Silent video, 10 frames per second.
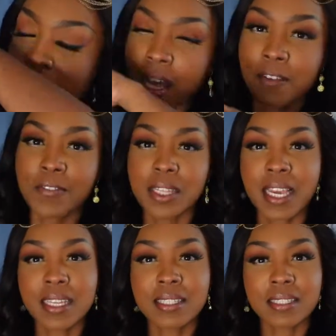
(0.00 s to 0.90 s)
I feel
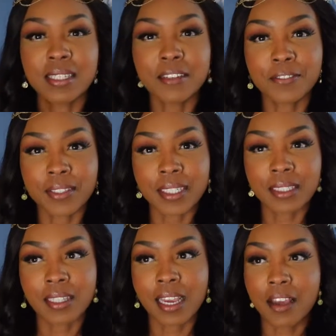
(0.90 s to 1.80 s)
like it's
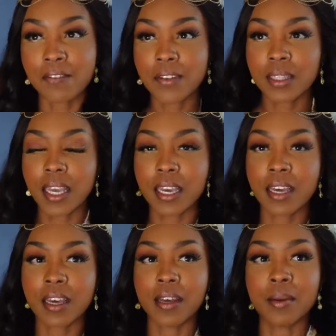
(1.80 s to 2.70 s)
different. Like I feel like
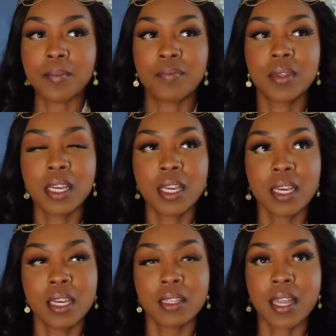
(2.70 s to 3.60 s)
um
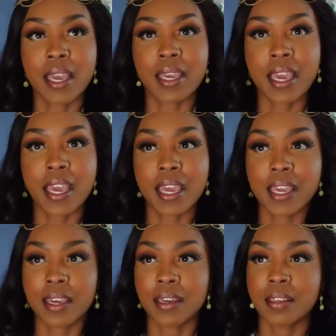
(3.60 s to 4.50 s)
like
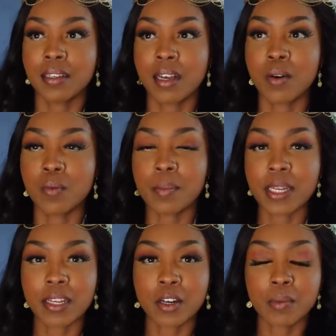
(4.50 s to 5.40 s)
a a
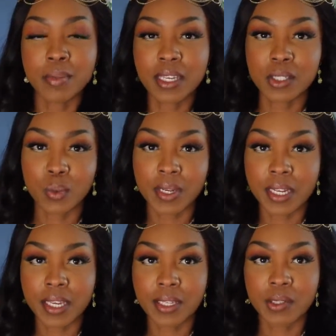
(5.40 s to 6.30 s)
woman in her mid
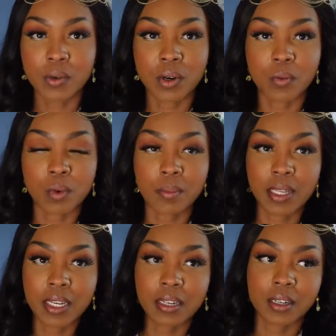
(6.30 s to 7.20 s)
20s or a
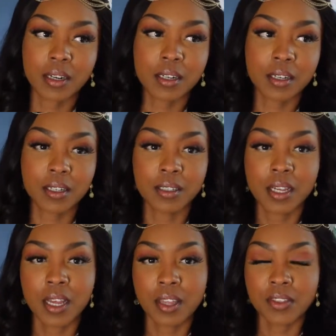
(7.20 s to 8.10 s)
woman in her
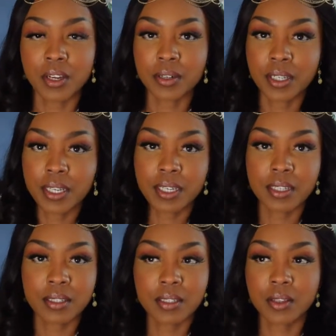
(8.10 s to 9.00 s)

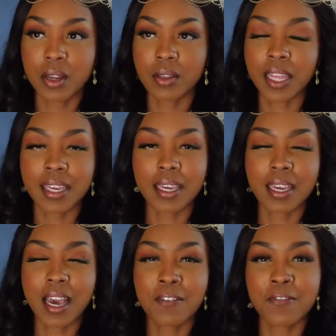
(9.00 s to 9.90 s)
30s, you know, like
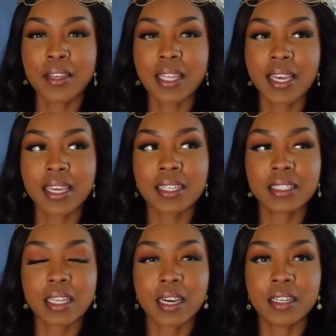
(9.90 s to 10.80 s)
I feel like
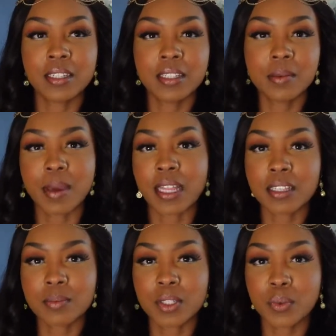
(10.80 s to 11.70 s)
it's a good
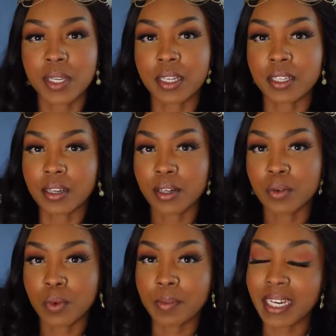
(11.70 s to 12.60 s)
balance between a younger
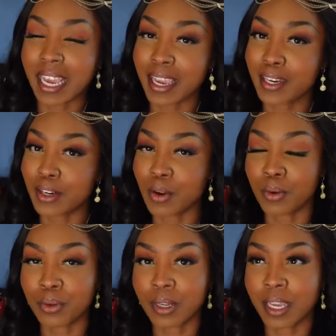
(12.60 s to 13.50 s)
woman and an
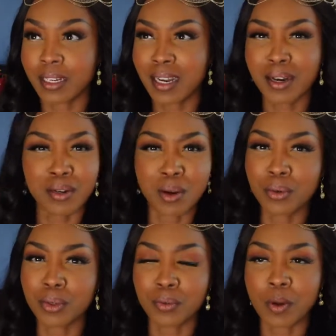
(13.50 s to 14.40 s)
old, not an
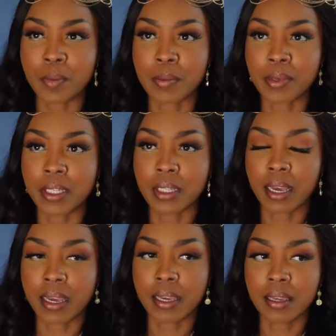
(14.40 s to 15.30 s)
older woman, but
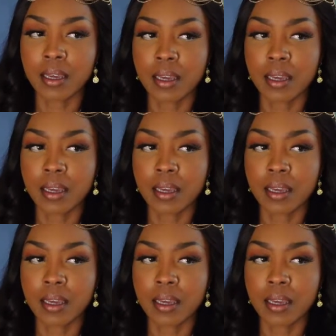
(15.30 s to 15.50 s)
like,